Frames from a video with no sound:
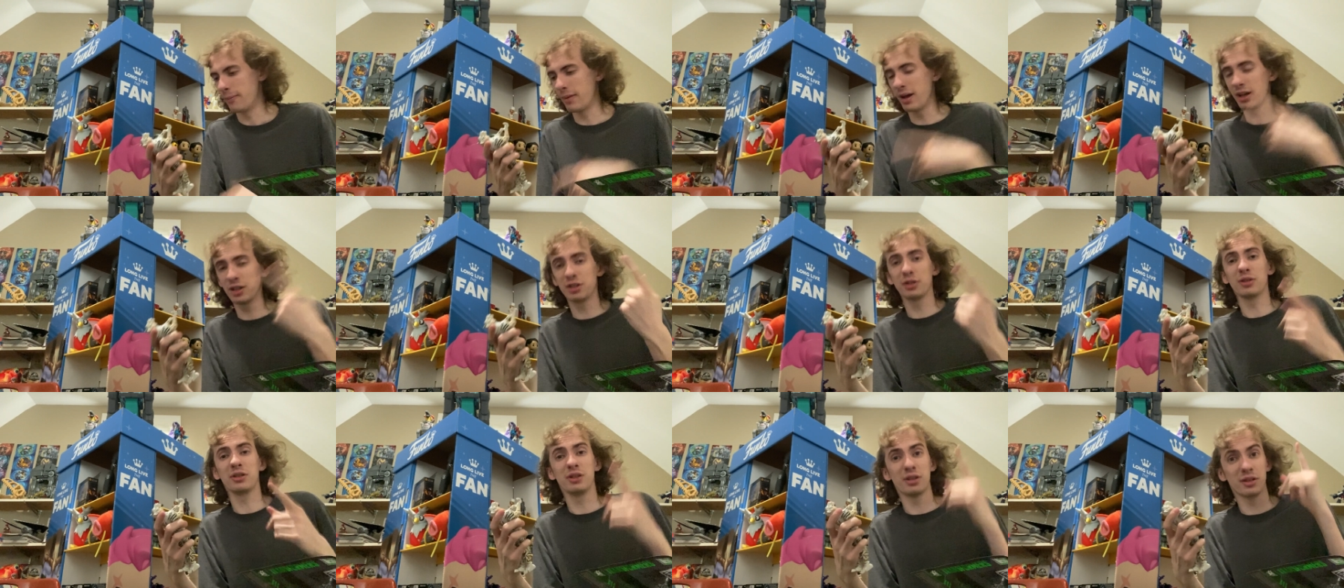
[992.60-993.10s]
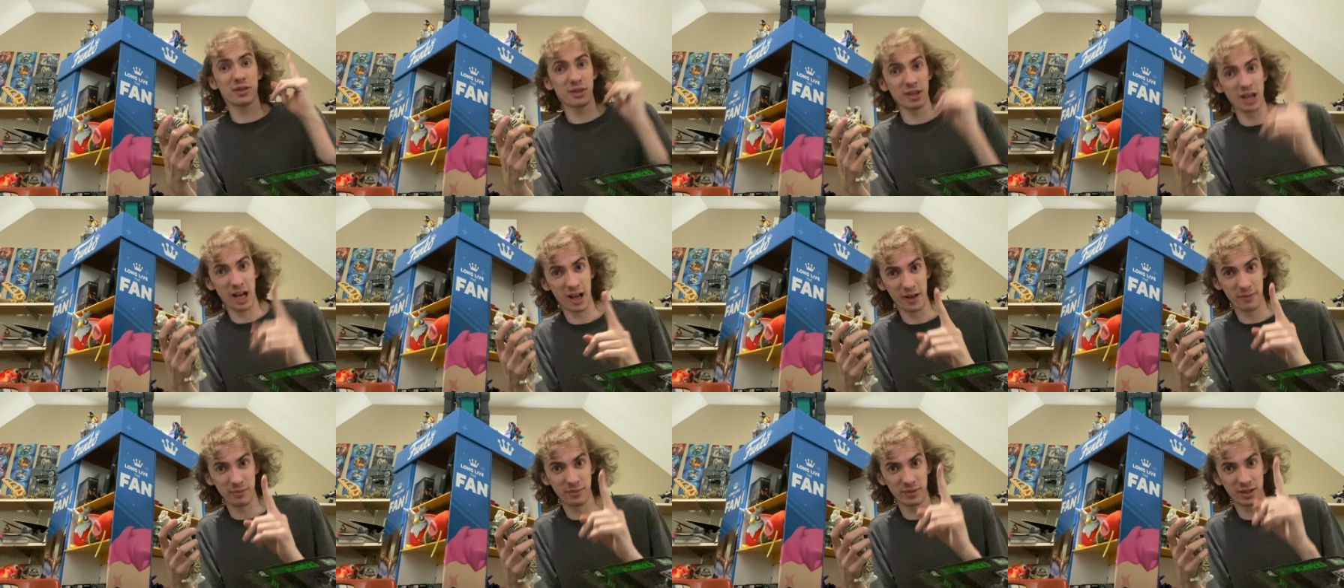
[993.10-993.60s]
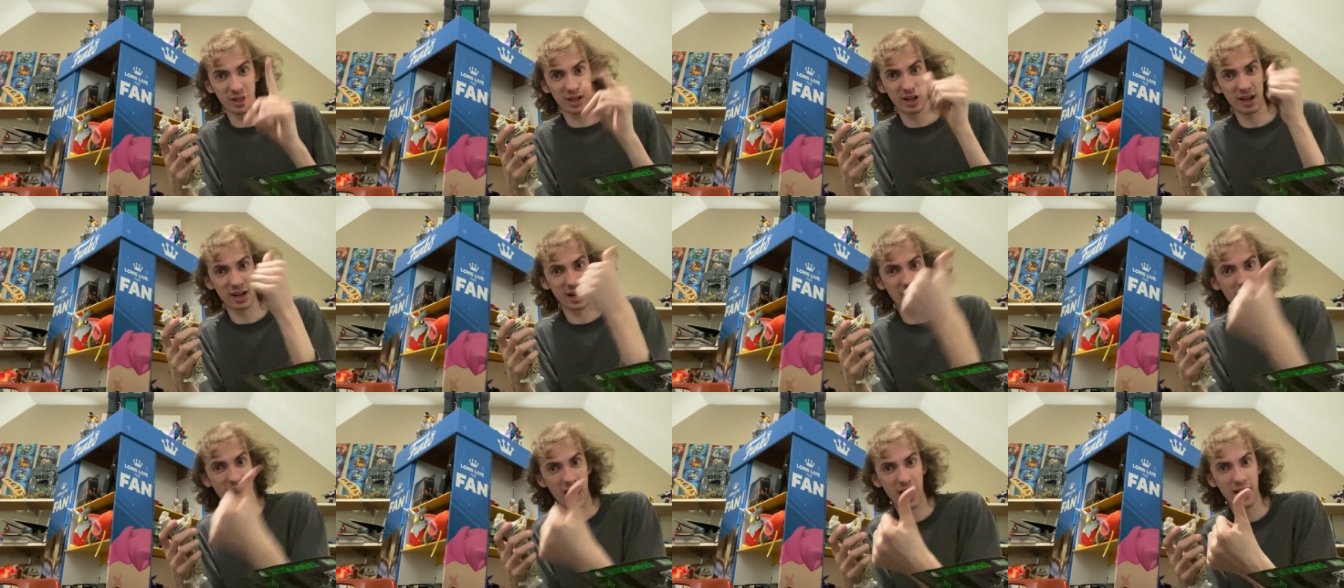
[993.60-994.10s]
make sure your thumbs
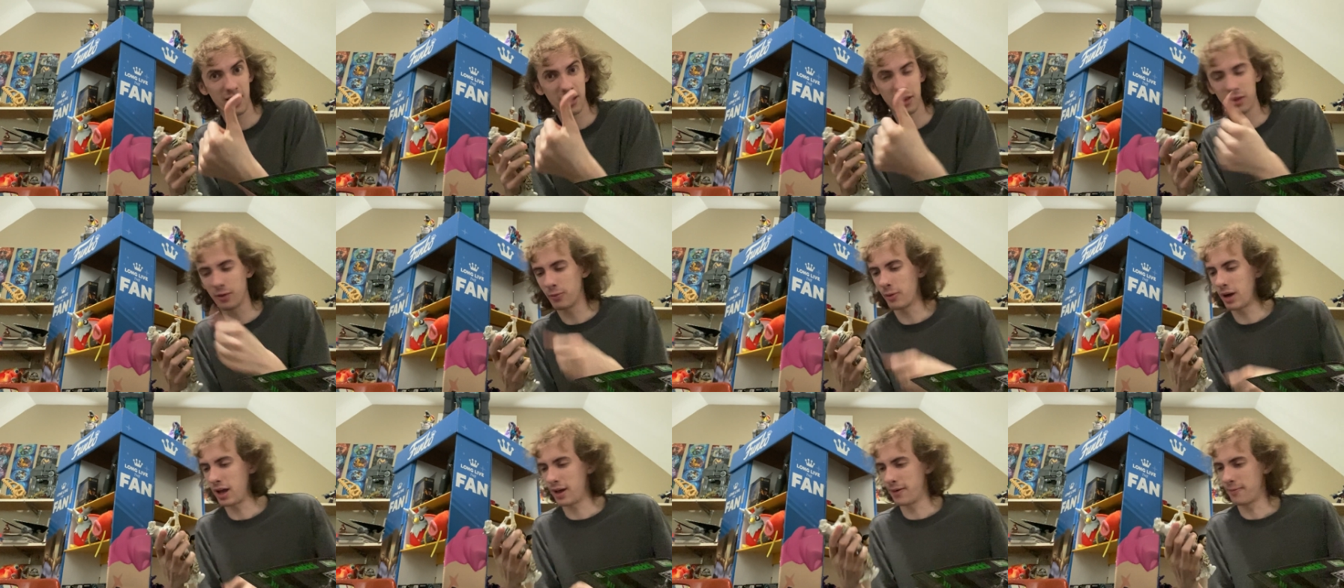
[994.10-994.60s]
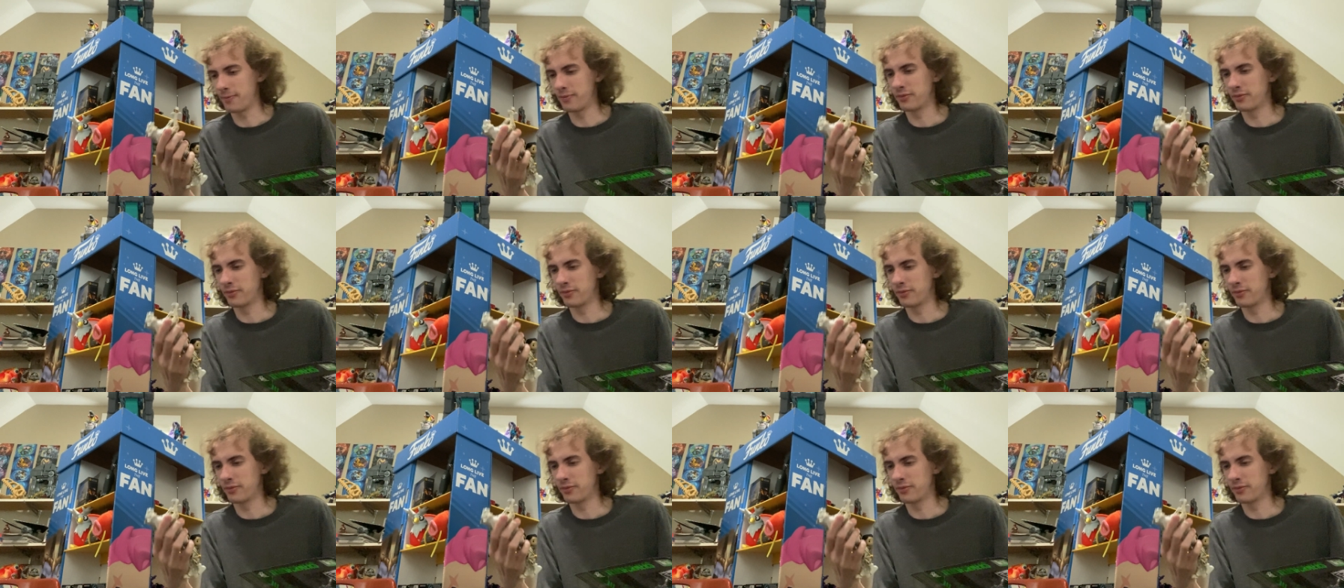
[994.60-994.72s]
are out of the way.